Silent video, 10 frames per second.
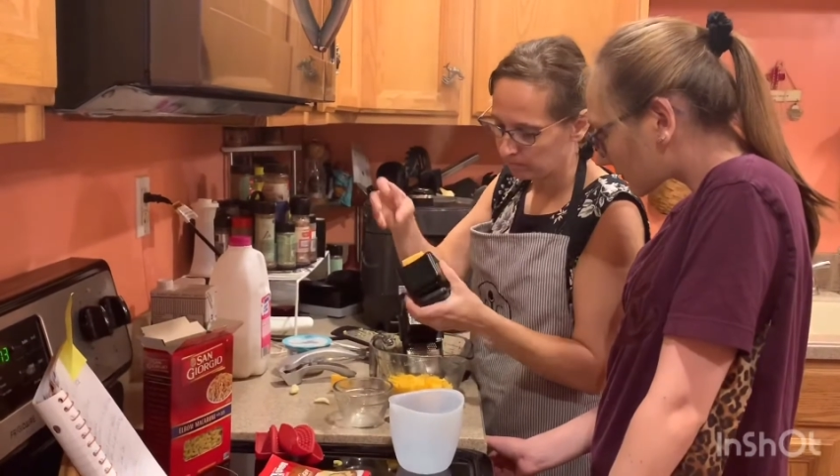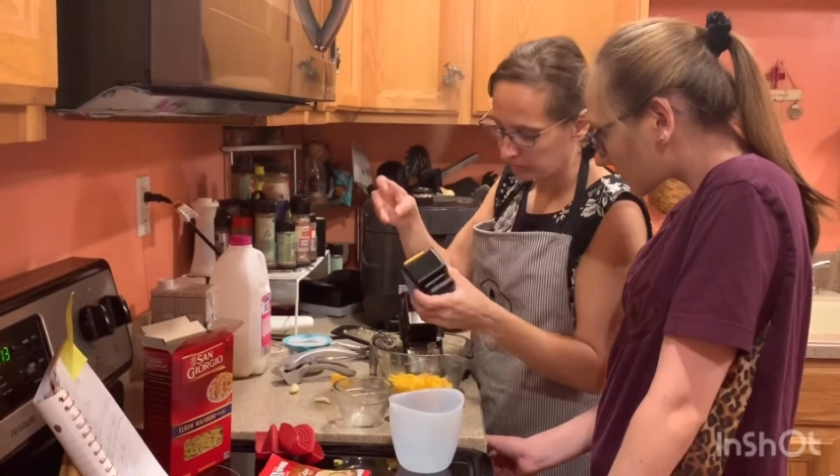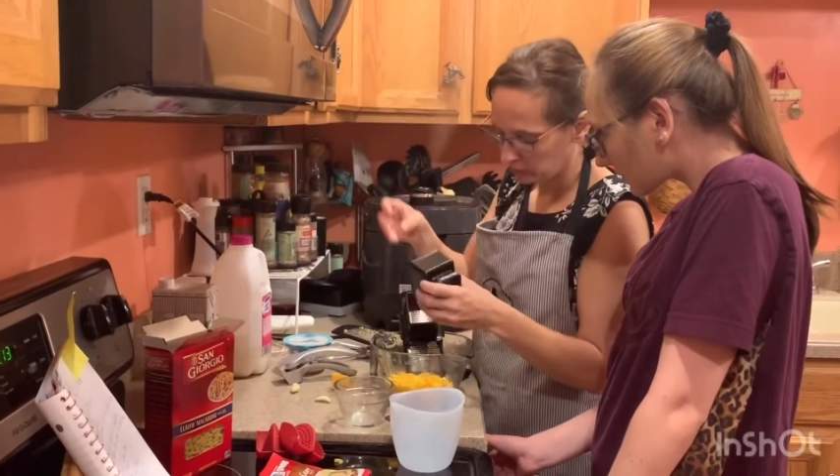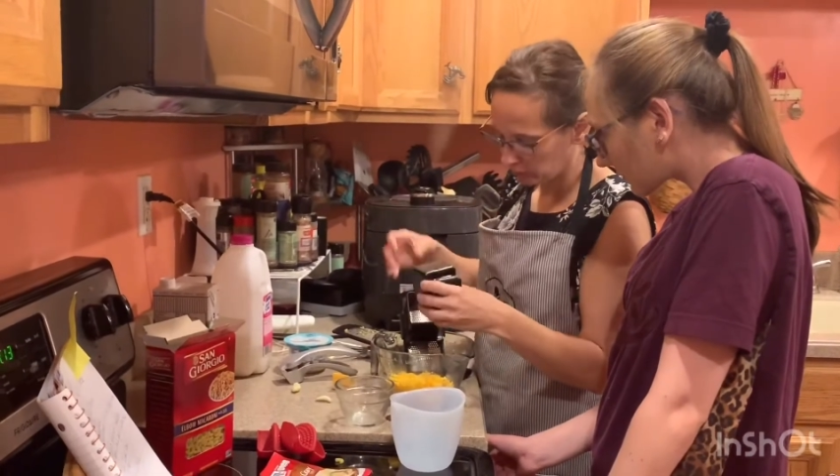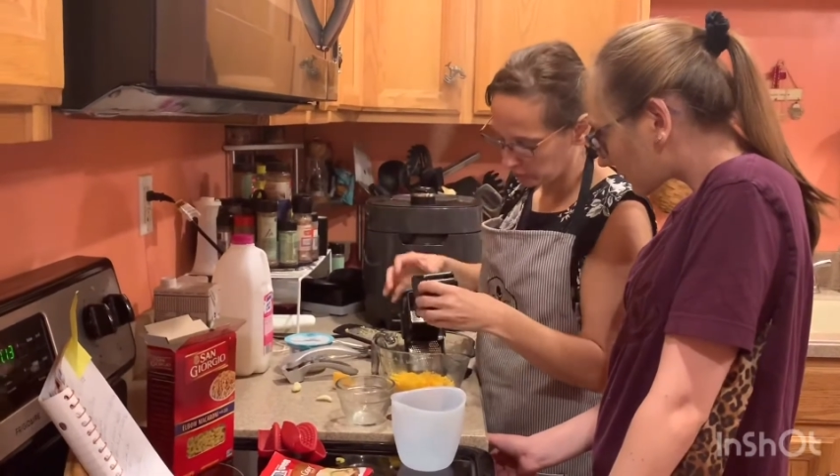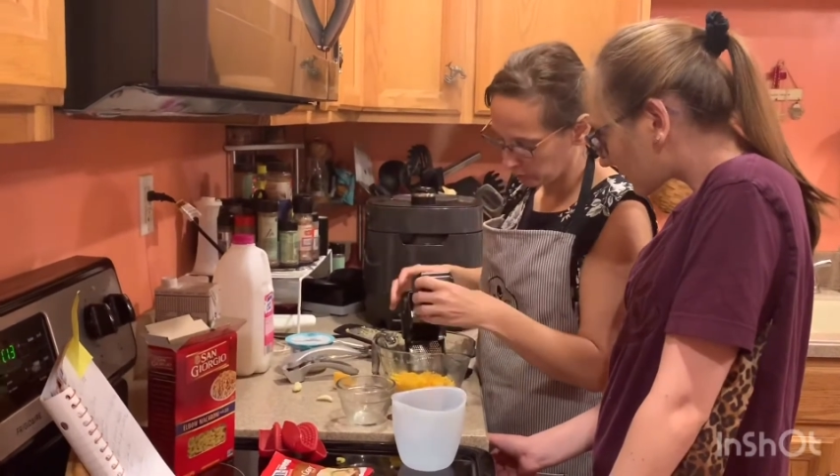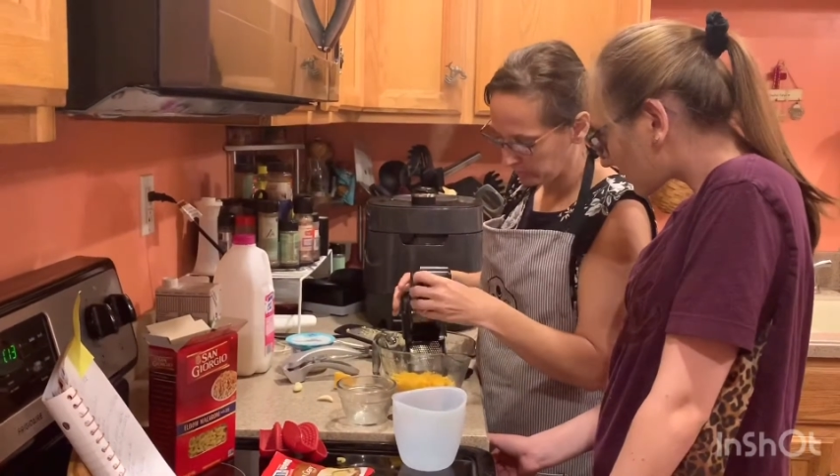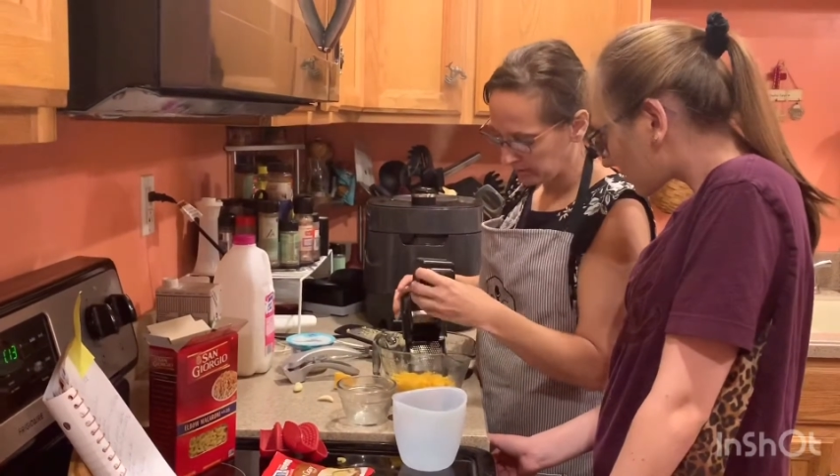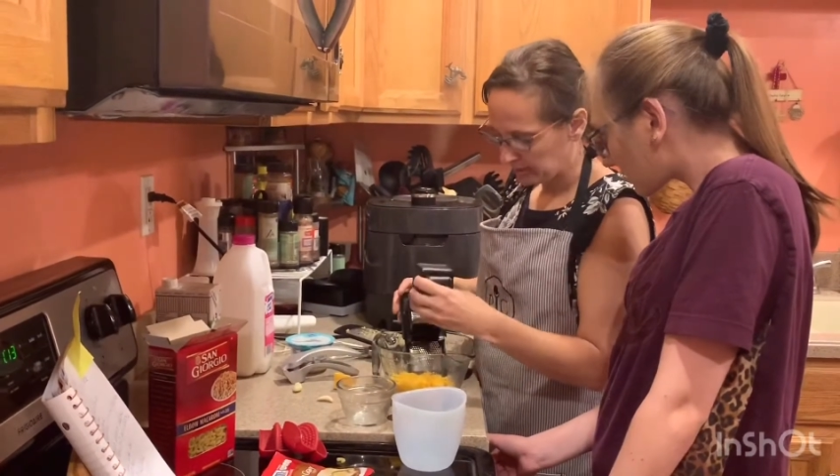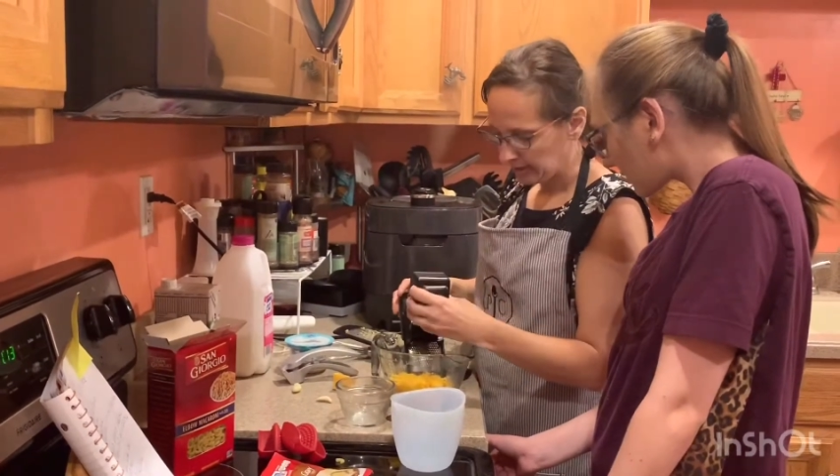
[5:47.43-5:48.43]
cube.
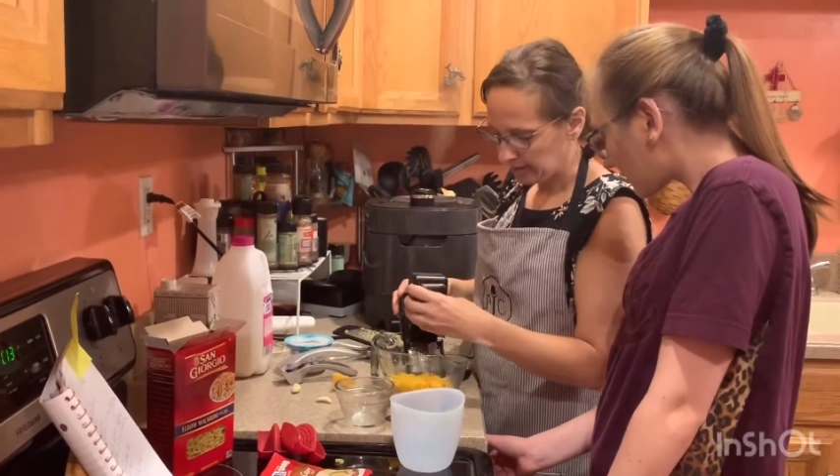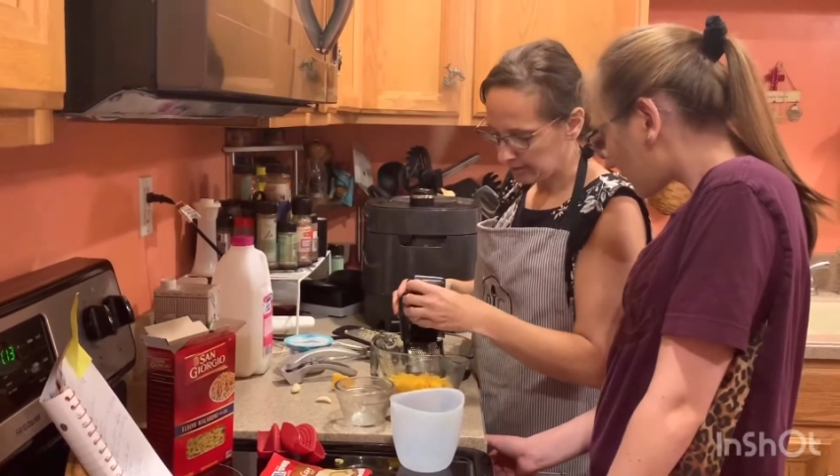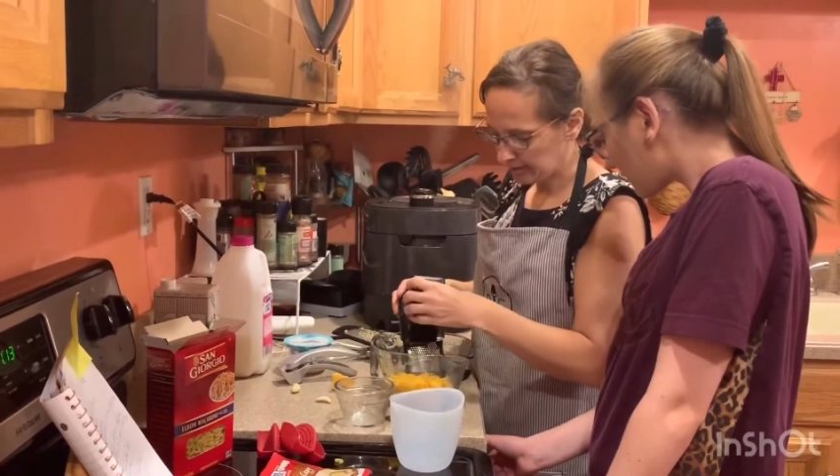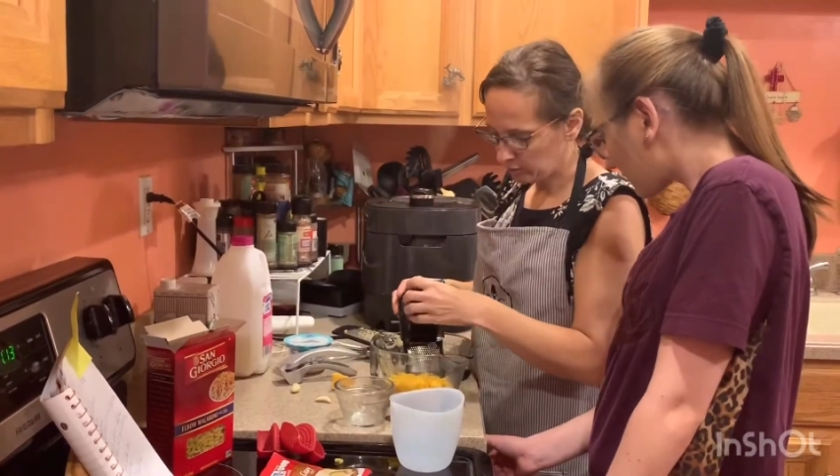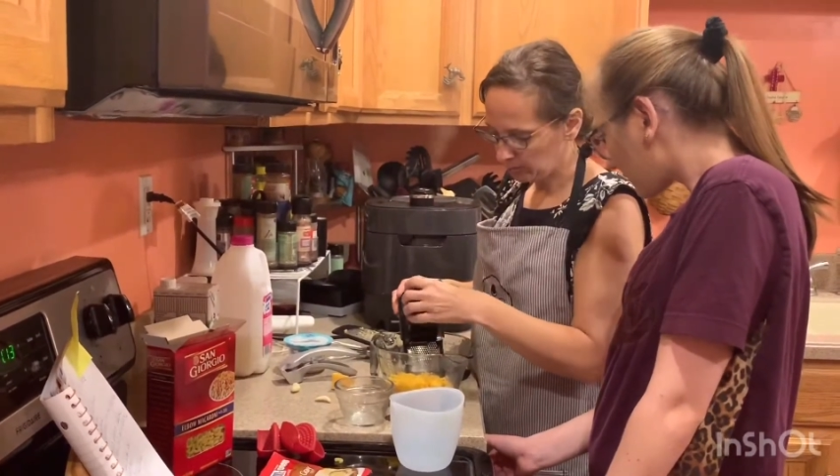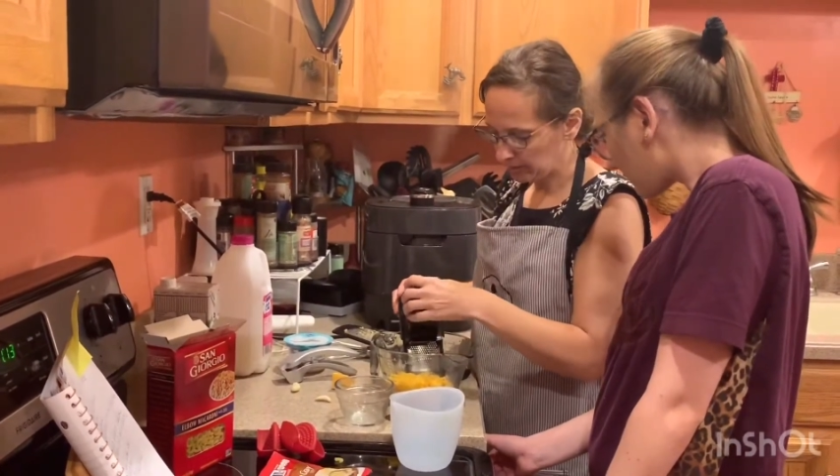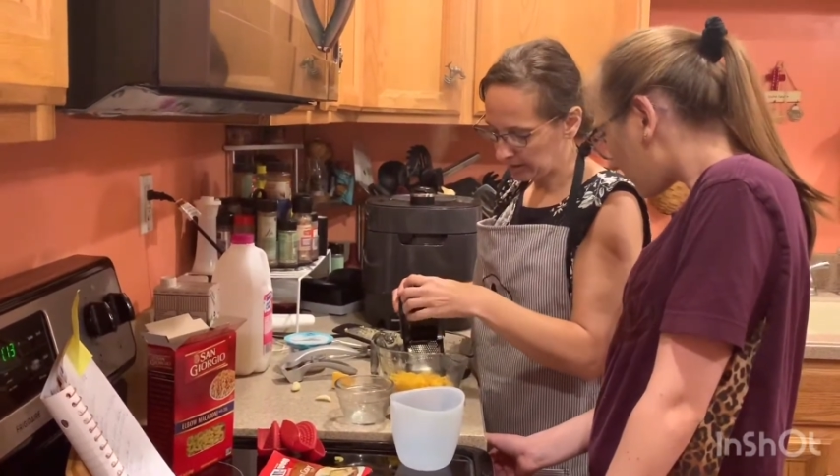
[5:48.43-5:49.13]
And then you put it